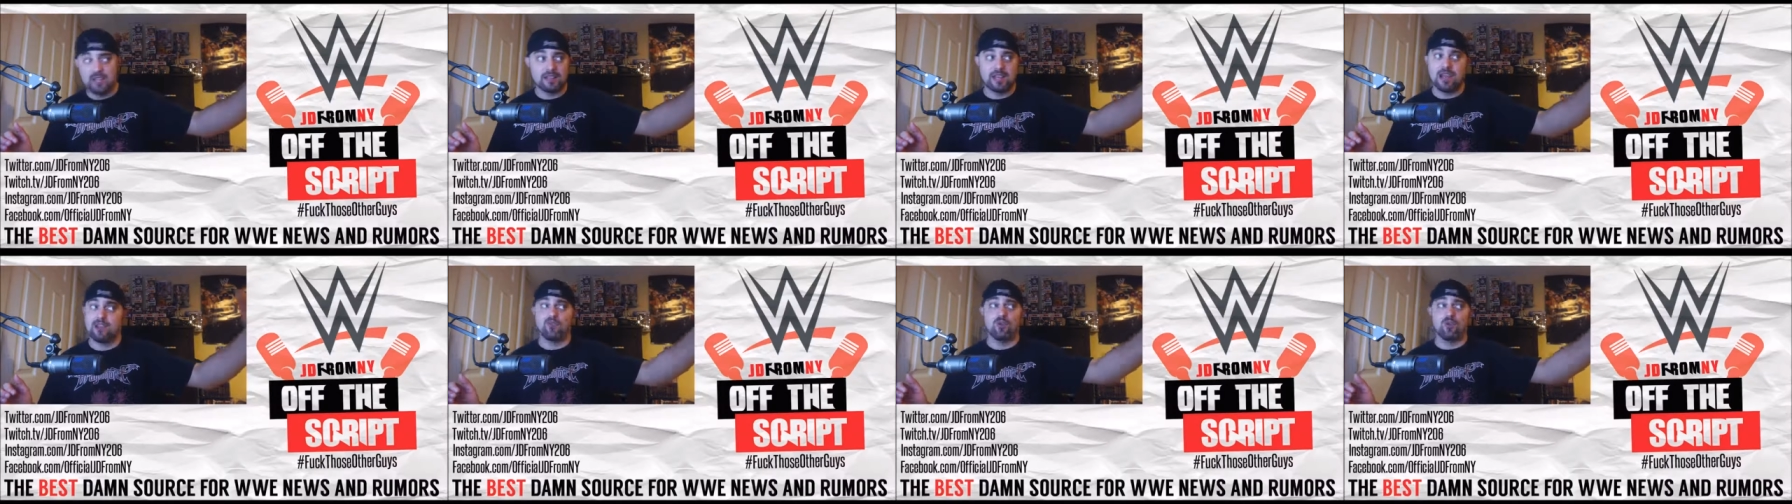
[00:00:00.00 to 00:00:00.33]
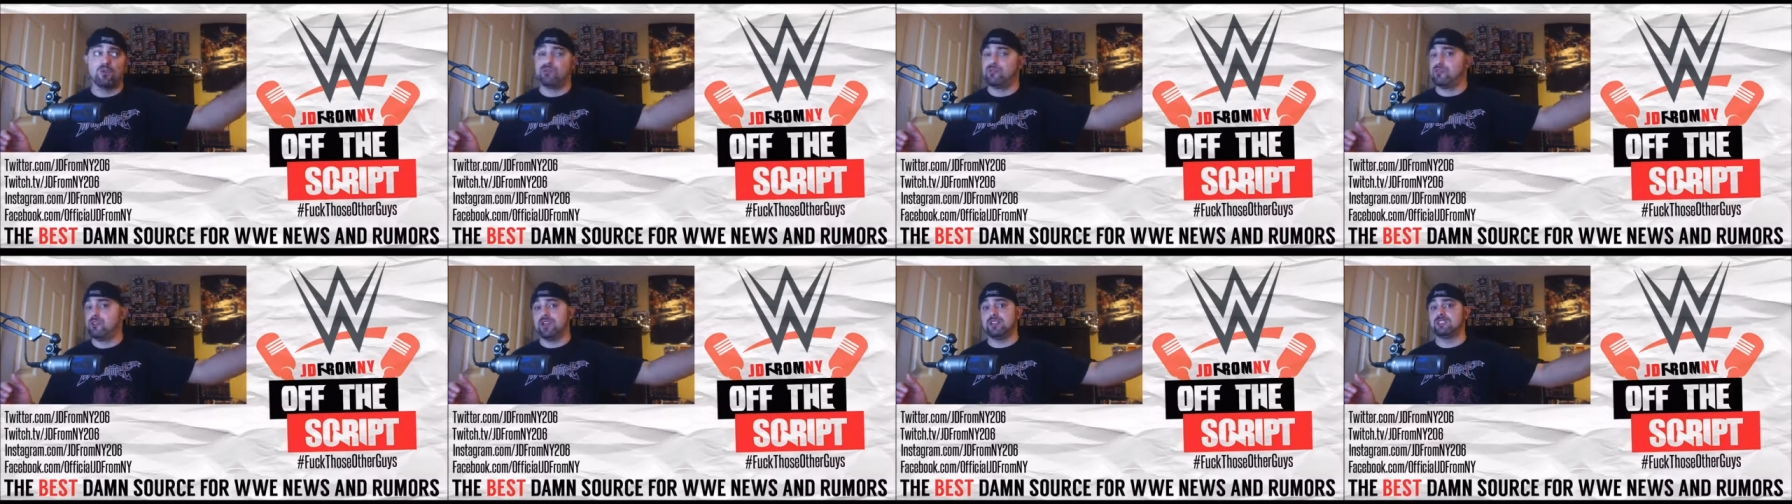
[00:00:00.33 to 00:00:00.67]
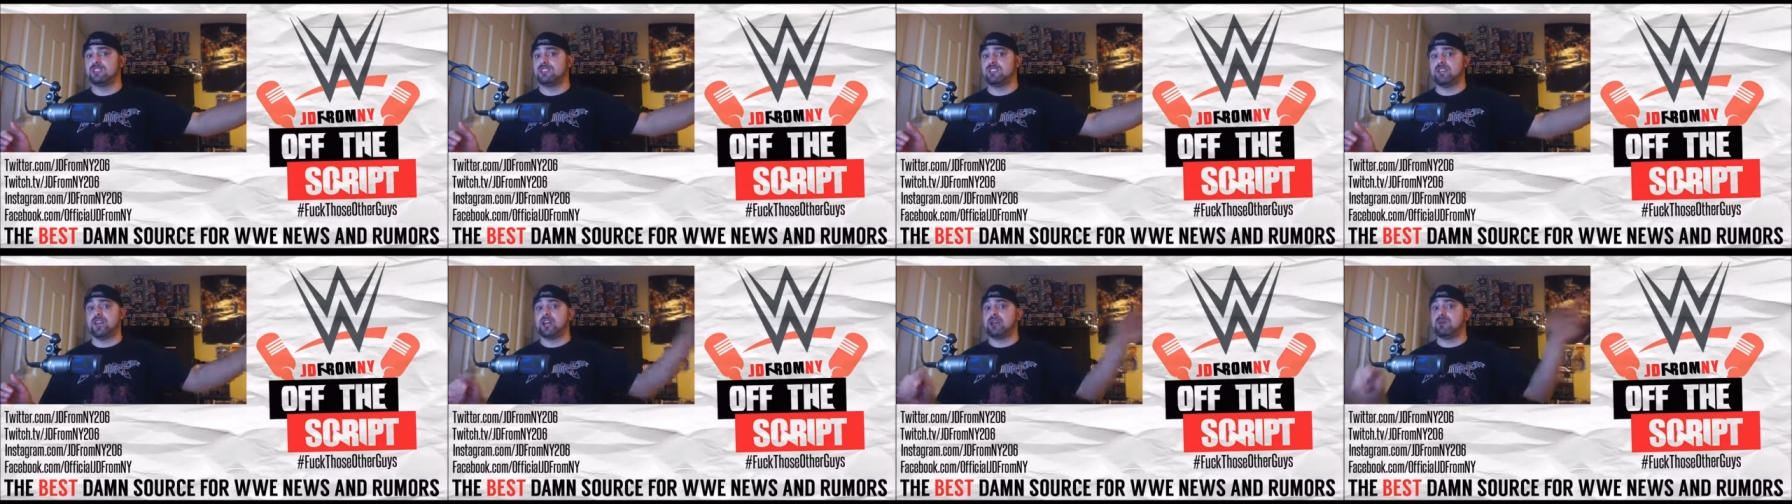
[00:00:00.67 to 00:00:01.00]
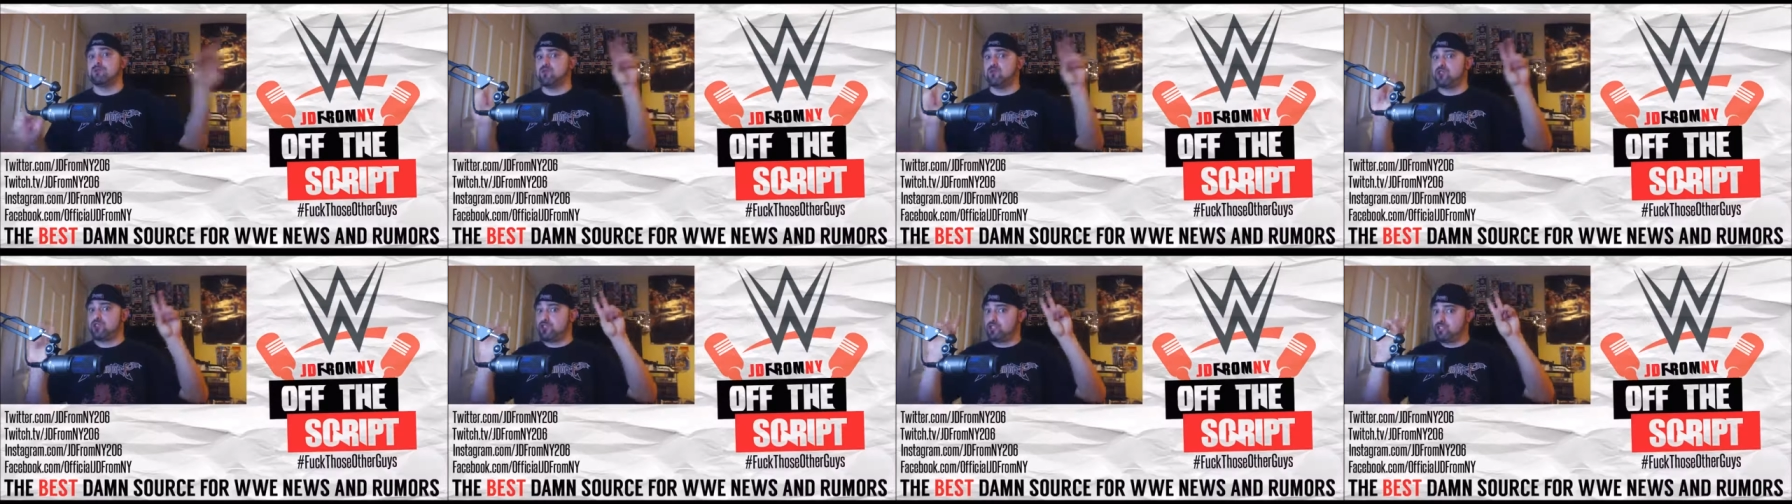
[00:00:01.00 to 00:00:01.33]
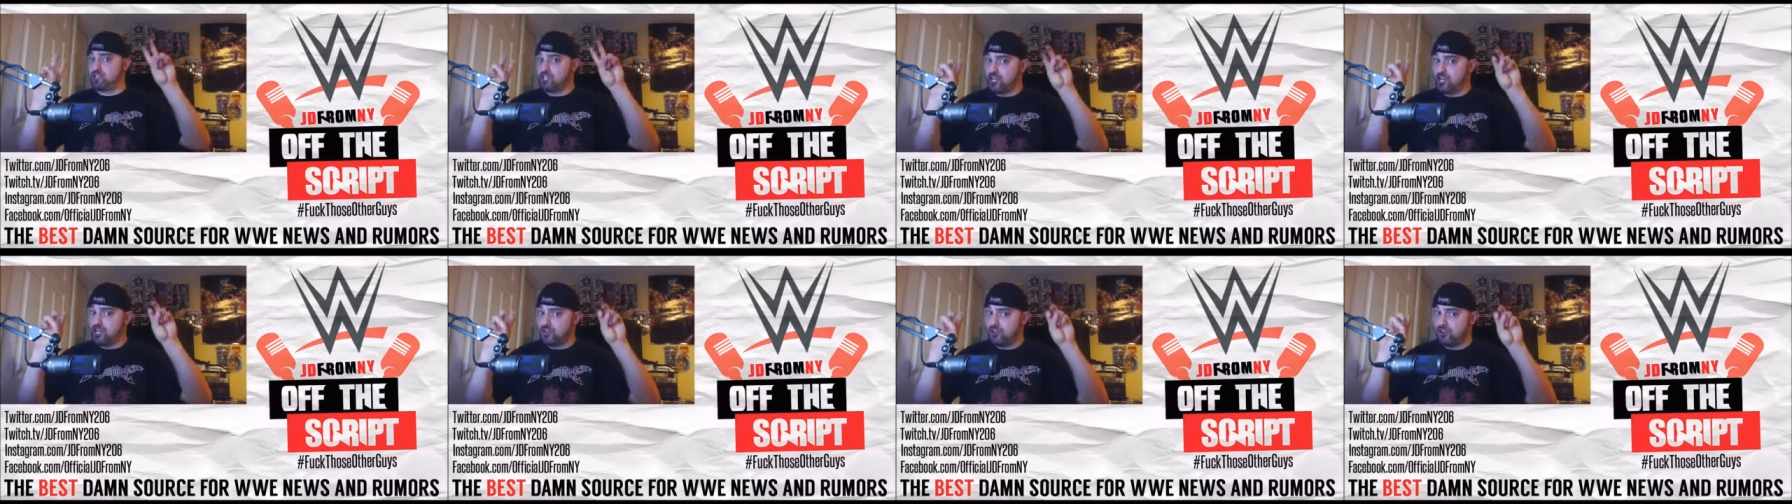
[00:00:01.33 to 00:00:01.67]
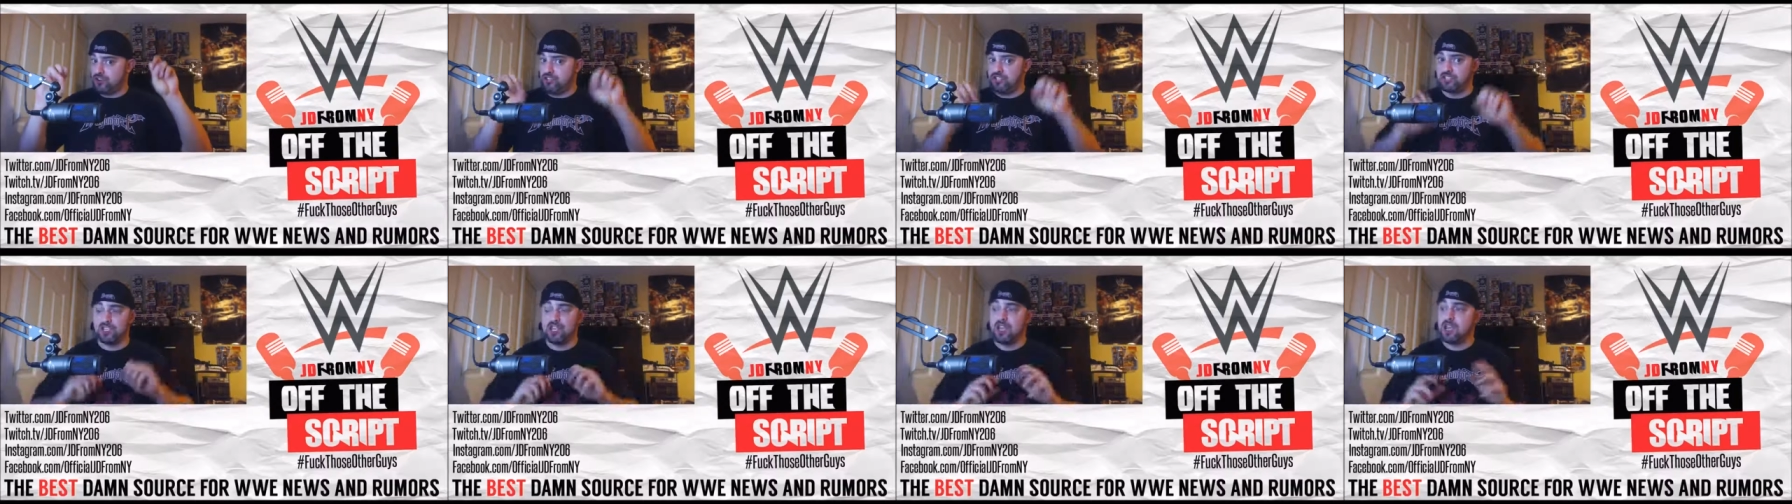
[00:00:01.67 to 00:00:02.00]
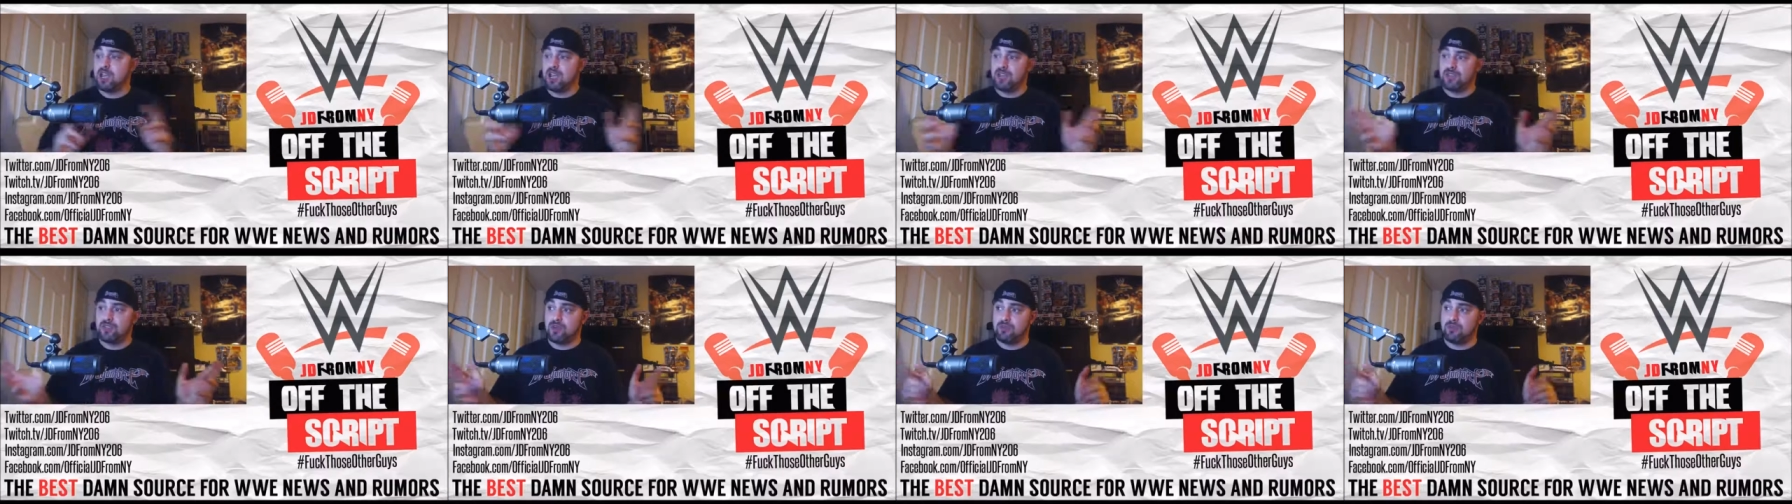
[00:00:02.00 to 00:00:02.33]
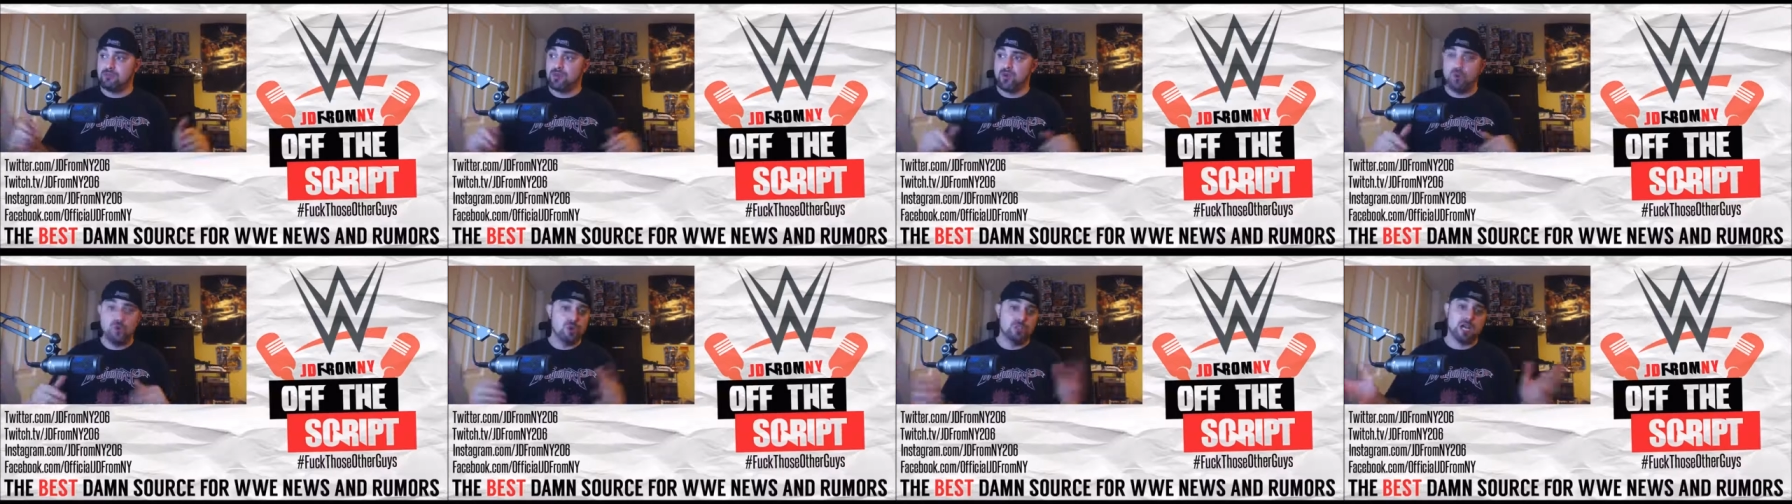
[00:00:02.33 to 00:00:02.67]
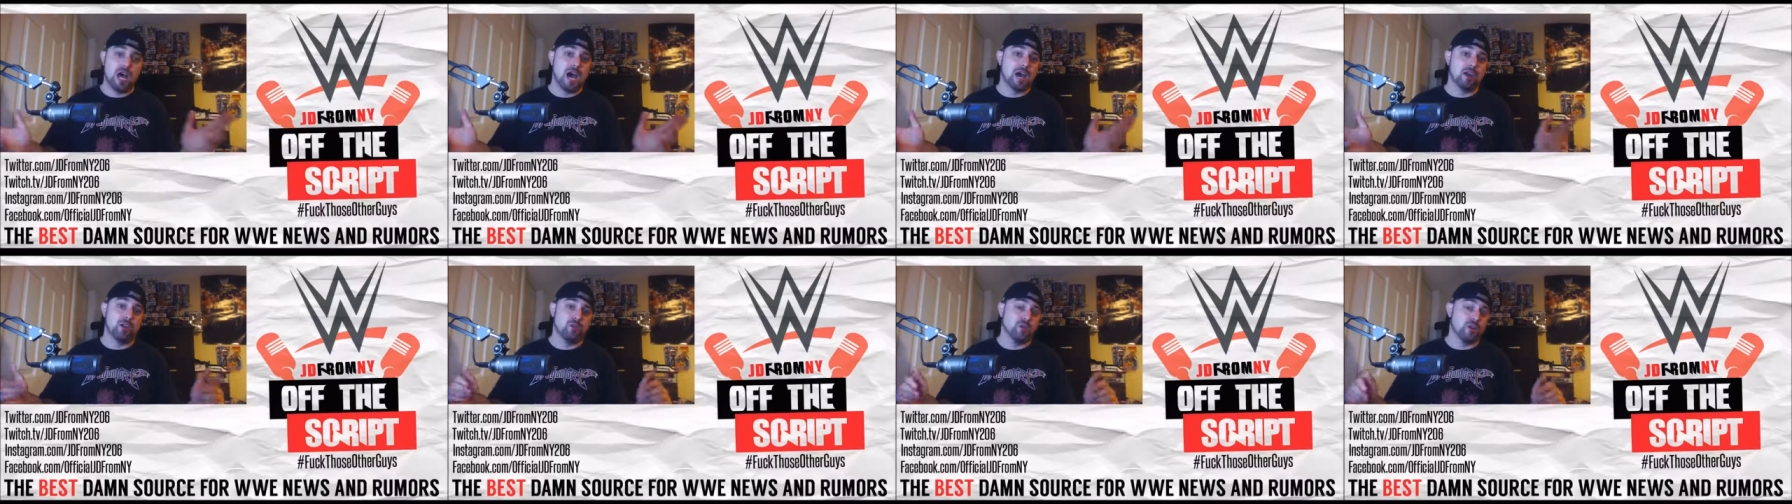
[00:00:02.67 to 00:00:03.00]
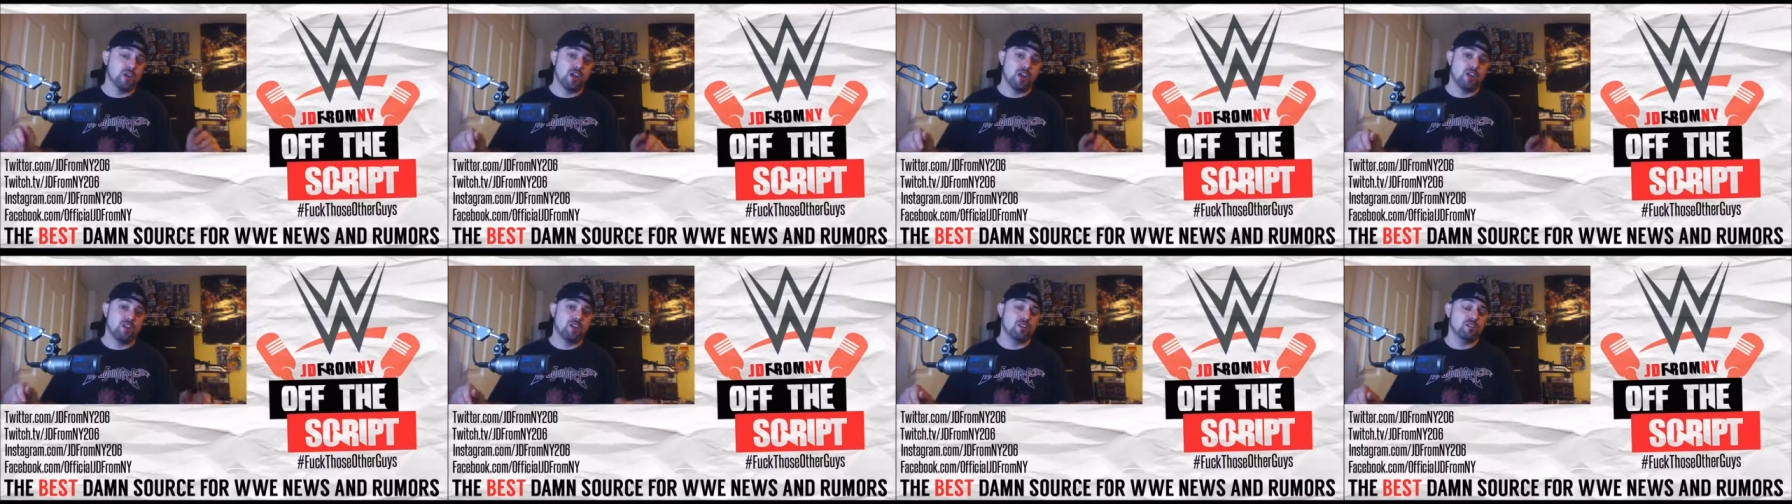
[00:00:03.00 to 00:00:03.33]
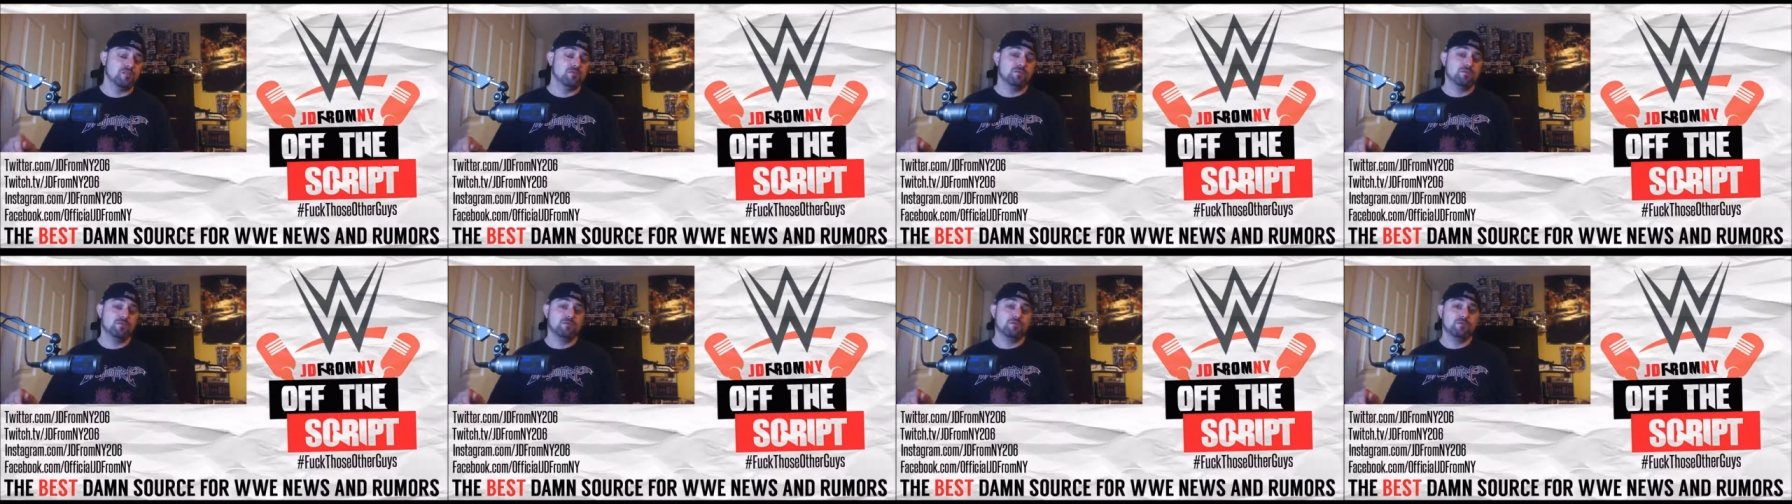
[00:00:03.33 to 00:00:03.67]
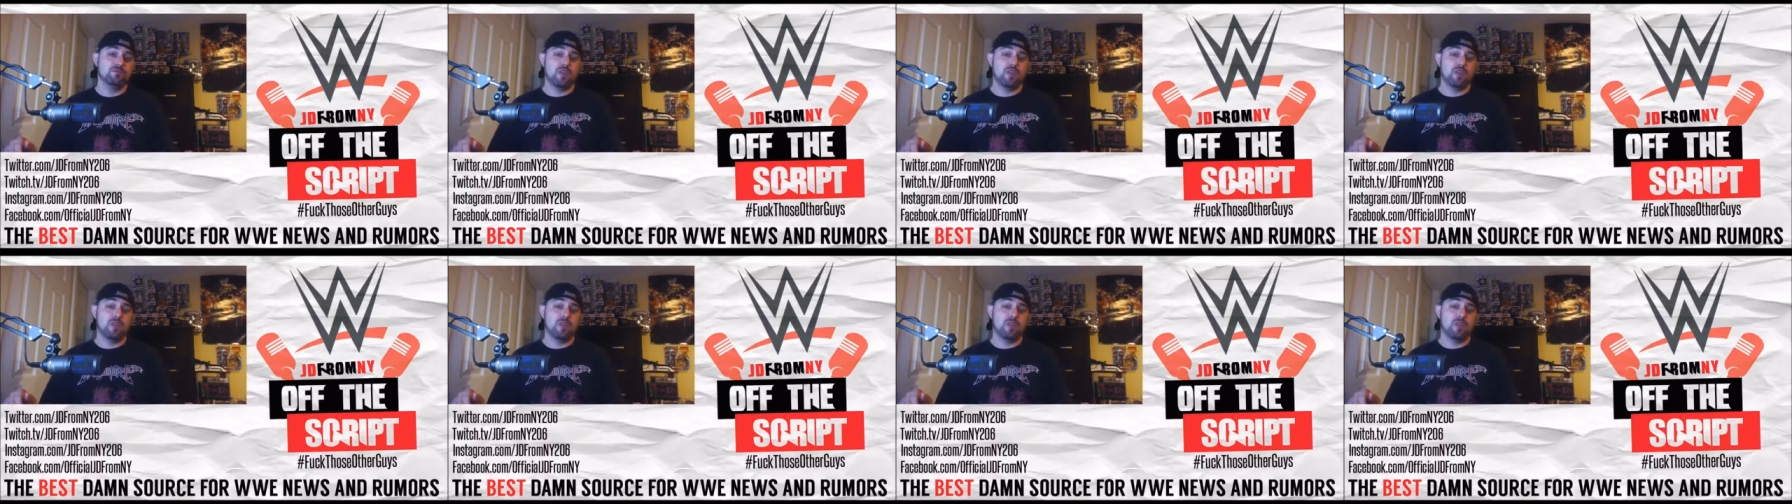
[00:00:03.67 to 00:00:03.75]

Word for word: think that Roman Reigns is getting more cheers than boos. I don't hear it.